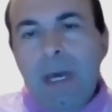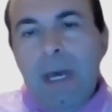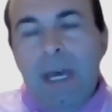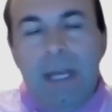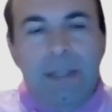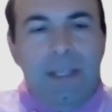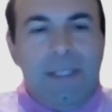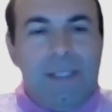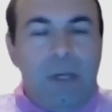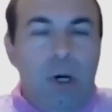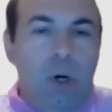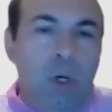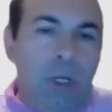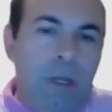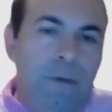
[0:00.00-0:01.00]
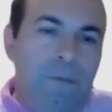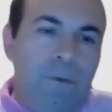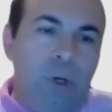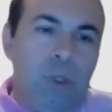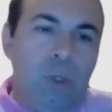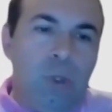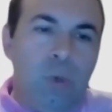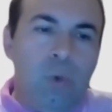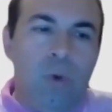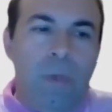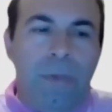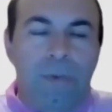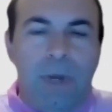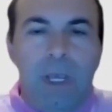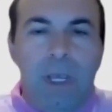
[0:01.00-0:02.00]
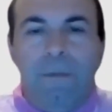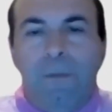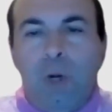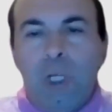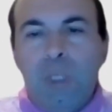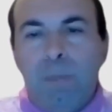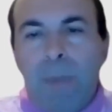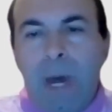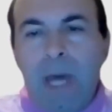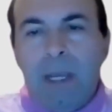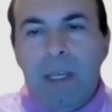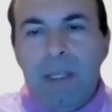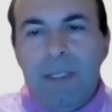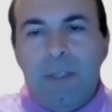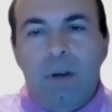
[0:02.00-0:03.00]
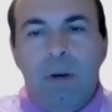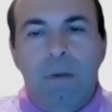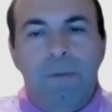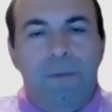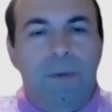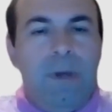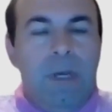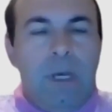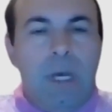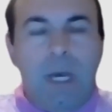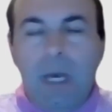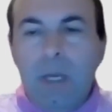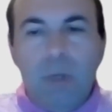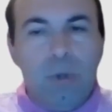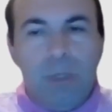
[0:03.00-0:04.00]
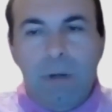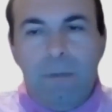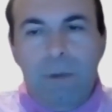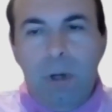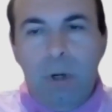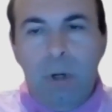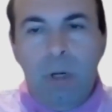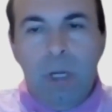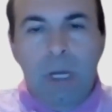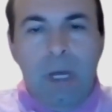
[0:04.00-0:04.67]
and it's only for two, three first packets of uh, user flow.